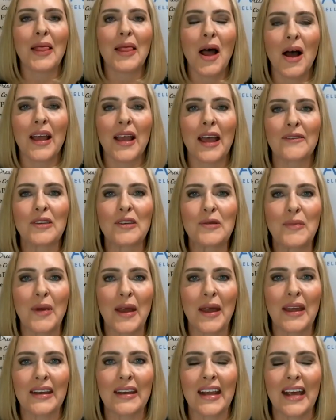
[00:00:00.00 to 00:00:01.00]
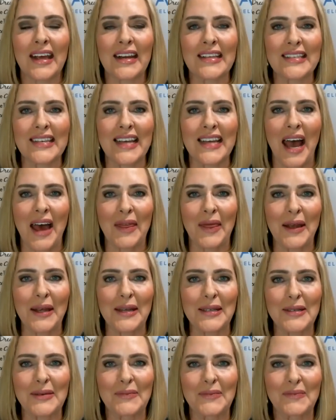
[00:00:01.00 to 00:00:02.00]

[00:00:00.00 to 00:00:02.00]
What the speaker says: long have you been an Asea athlete?